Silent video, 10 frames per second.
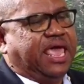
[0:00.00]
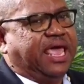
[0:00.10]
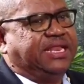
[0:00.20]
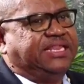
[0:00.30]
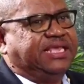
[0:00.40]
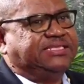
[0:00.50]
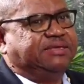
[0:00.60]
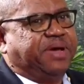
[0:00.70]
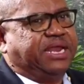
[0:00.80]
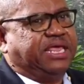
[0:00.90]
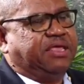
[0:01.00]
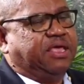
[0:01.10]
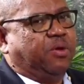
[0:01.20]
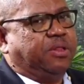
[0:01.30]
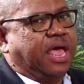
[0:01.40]
and it takes somebody
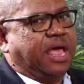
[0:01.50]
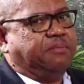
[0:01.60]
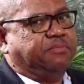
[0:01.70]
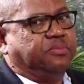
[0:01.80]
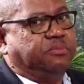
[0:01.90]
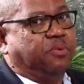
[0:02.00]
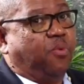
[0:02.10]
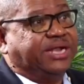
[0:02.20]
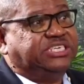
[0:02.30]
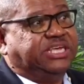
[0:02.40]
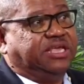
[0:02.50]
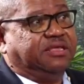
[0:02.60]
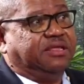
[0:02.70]
watching.